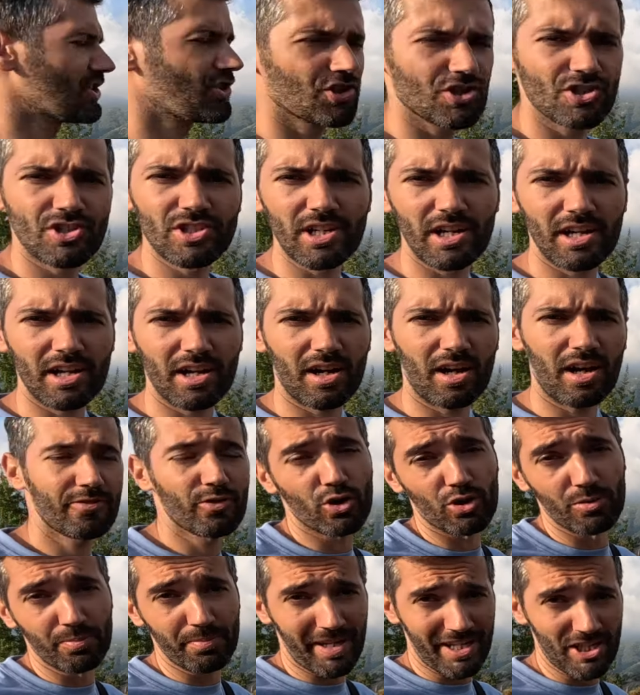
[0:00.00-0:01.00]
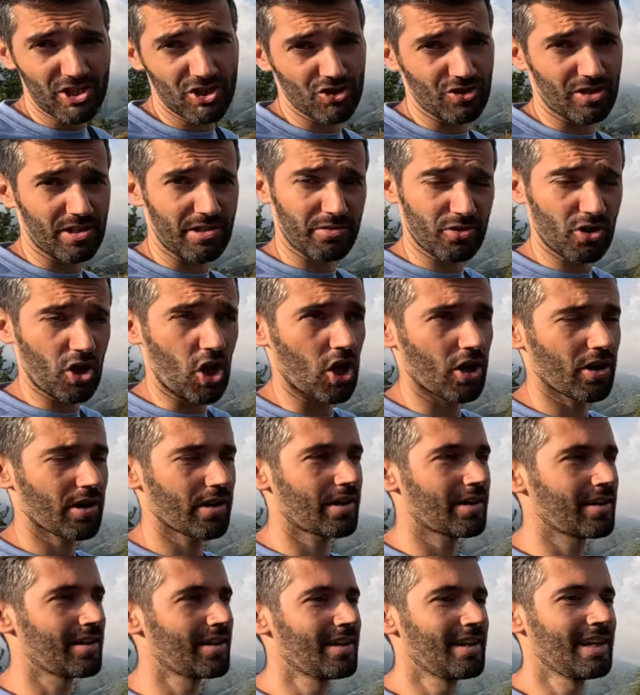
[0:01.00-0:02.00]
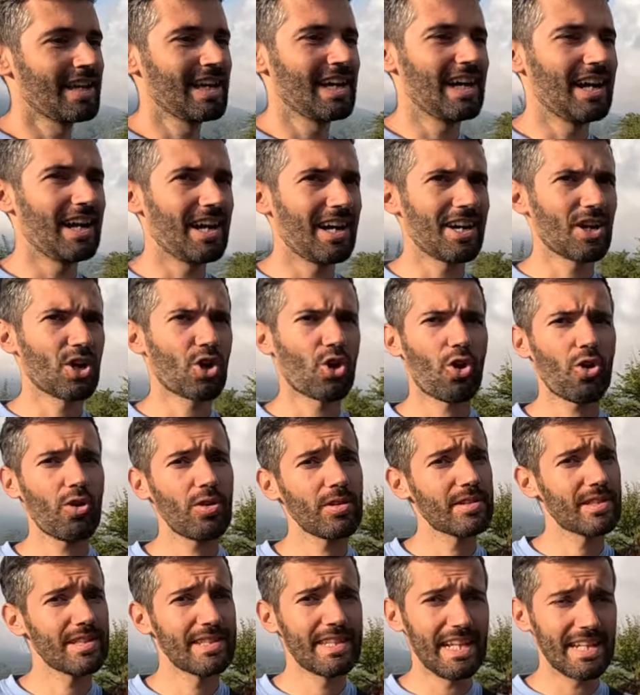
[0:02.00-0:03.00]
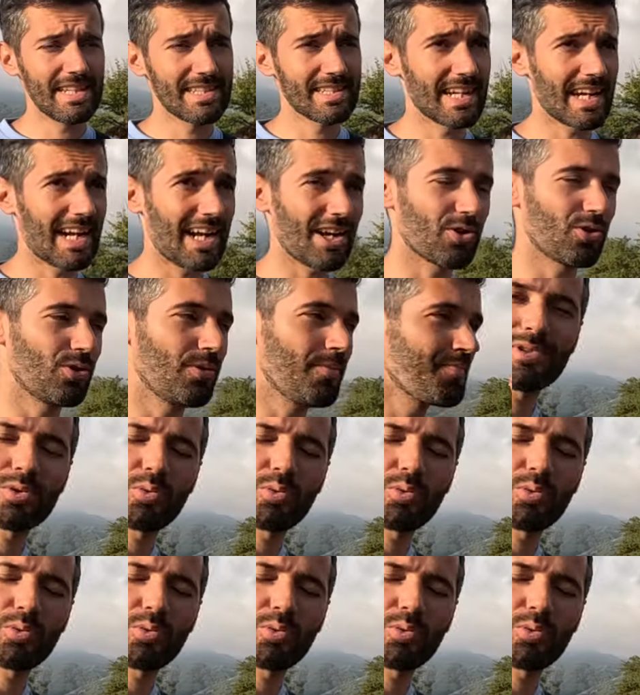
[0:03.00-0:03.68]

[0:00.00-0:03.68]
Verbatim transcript: just a formation, a rock uh, called del Drako.